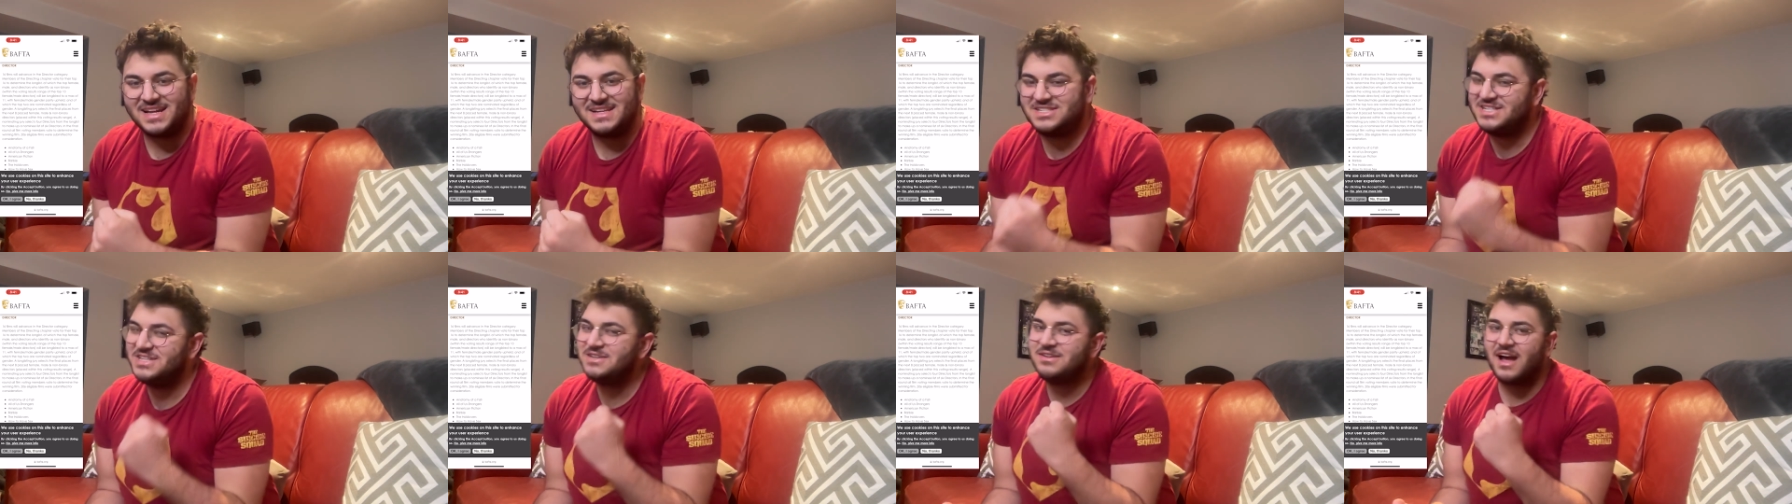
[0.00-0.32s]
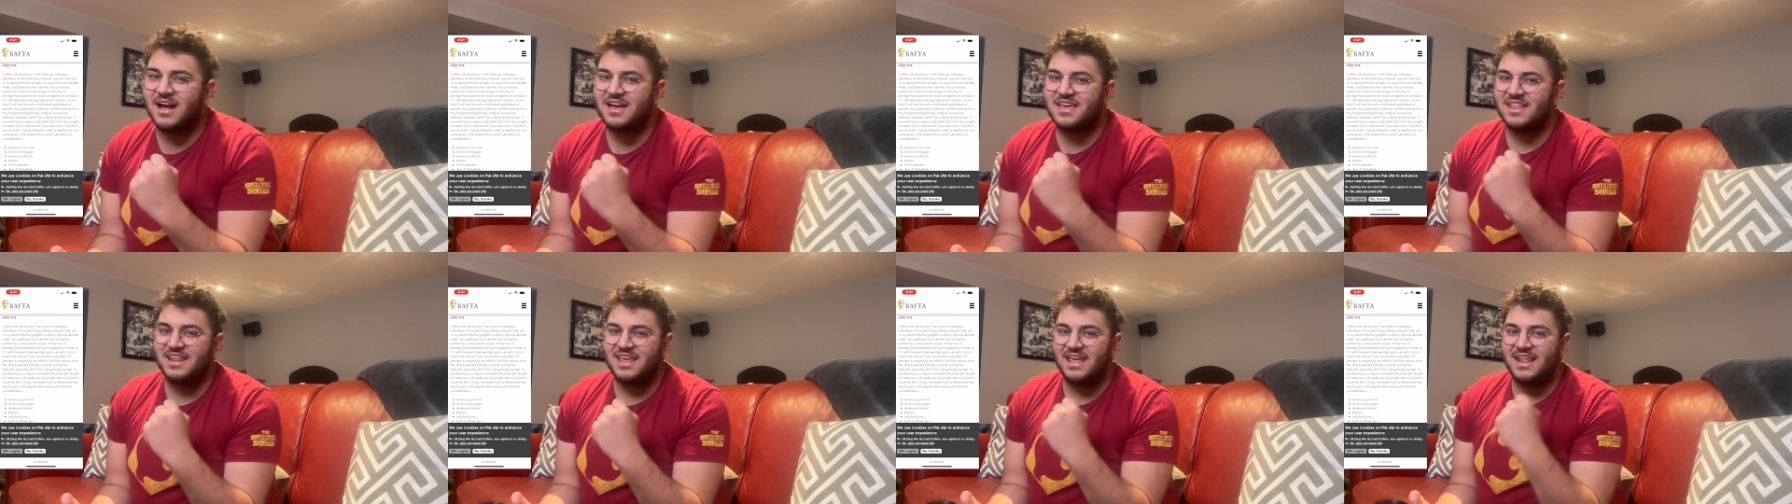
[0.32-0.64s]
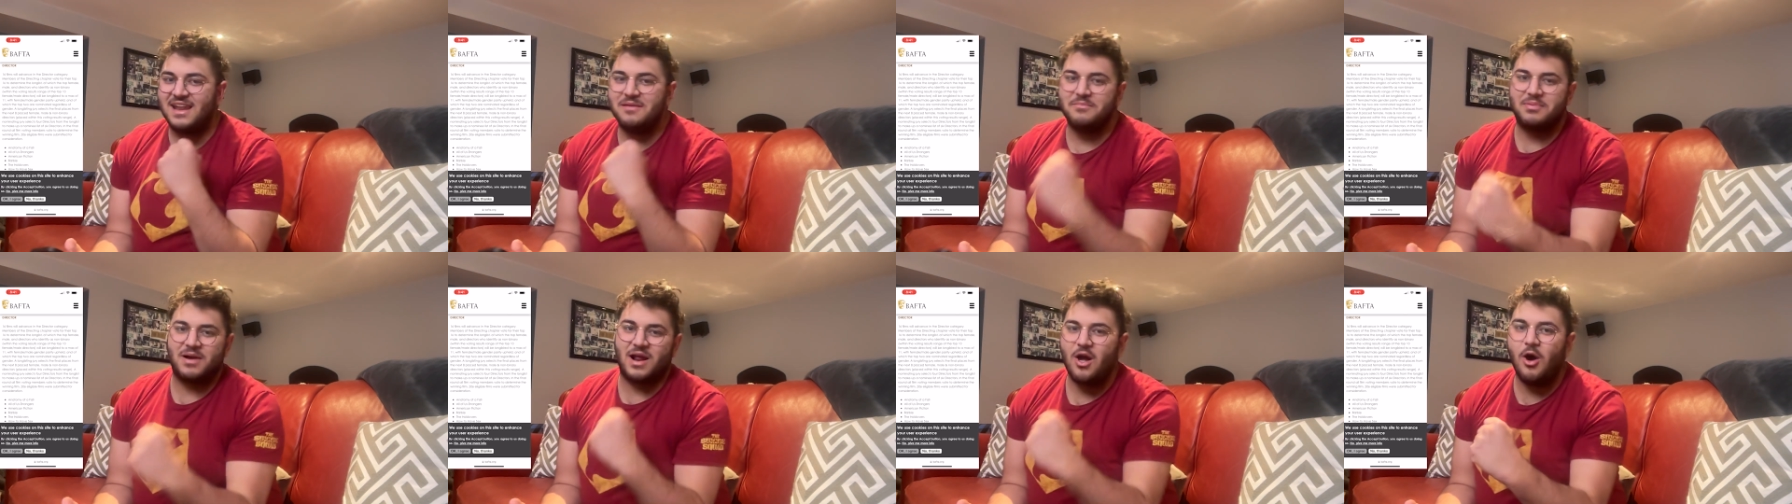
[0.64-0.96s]
she's not gonna get
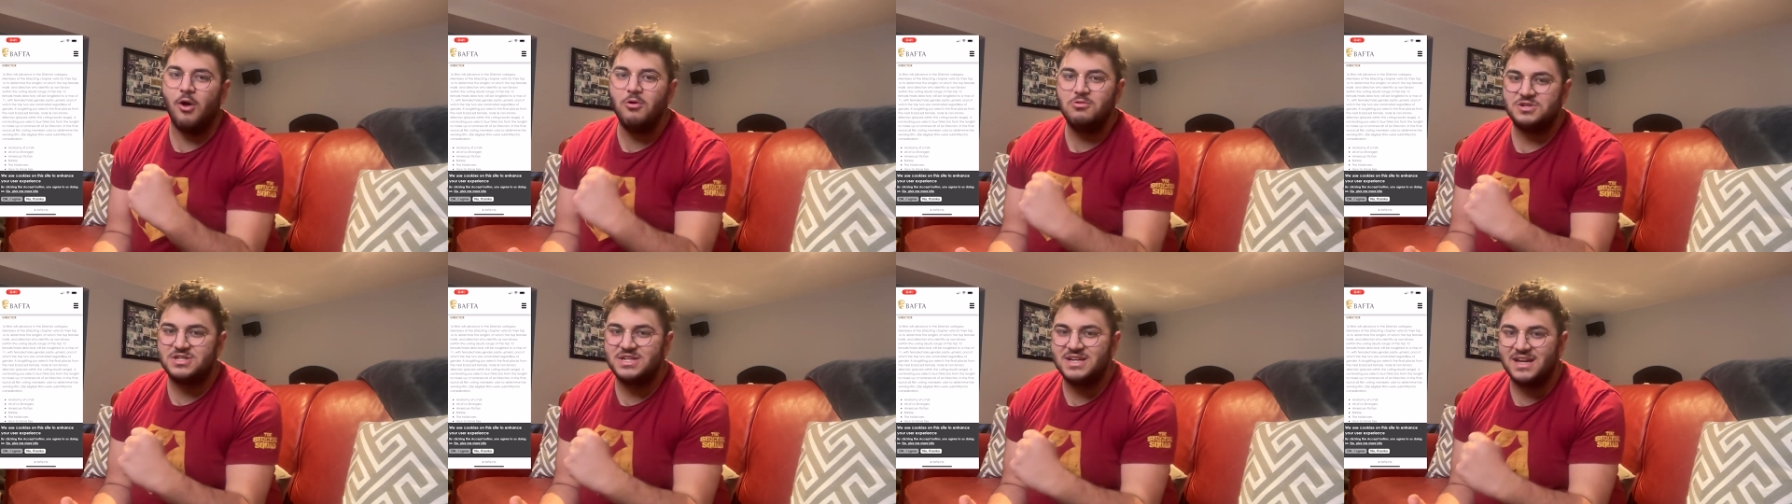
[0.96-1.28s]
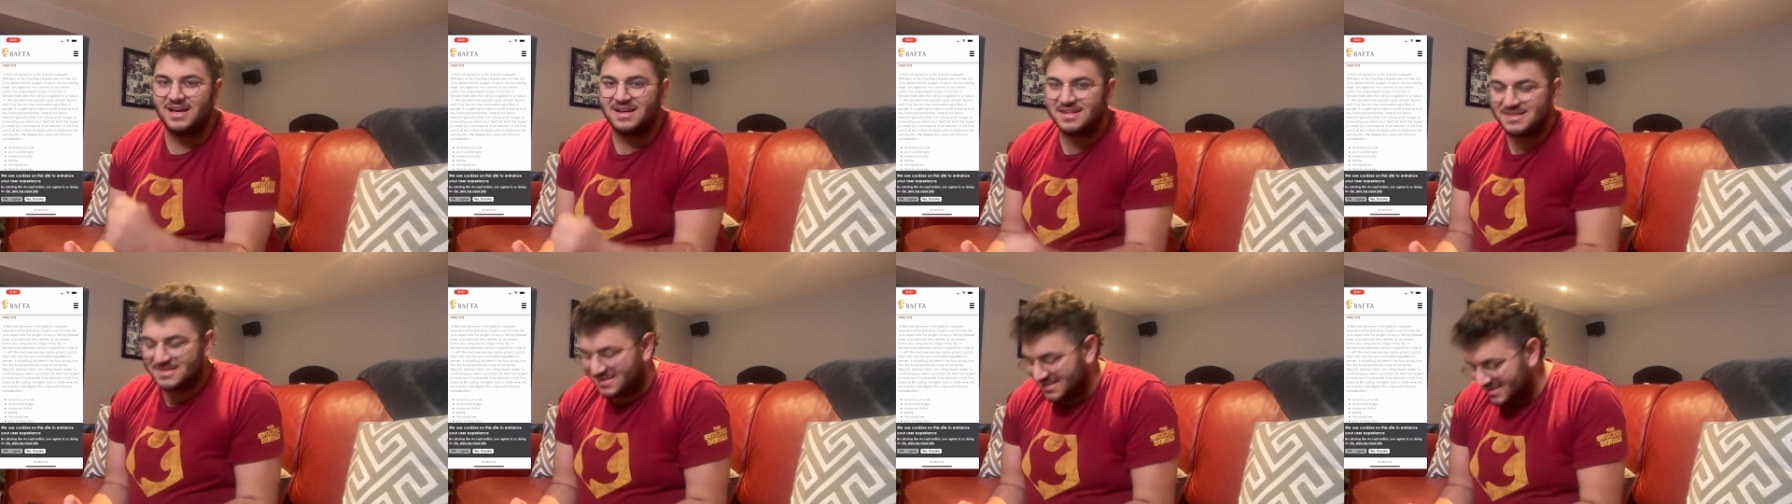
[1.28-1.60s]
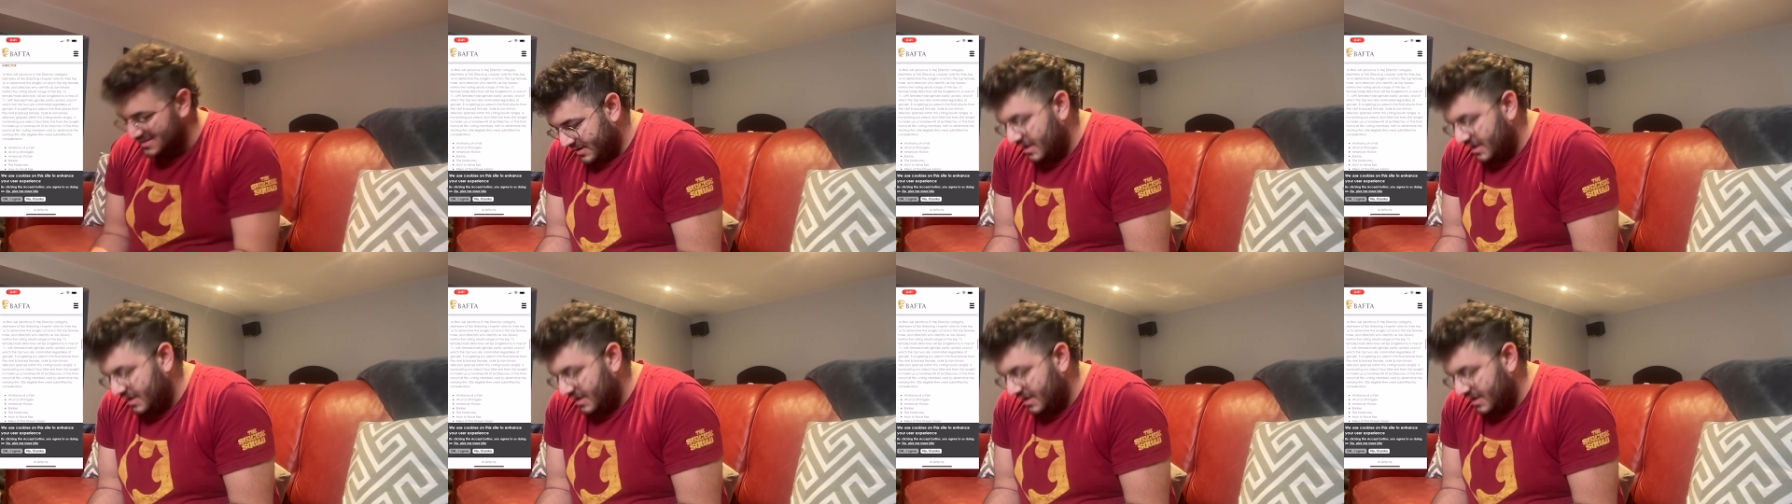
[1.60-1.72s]
in, but I hope she does.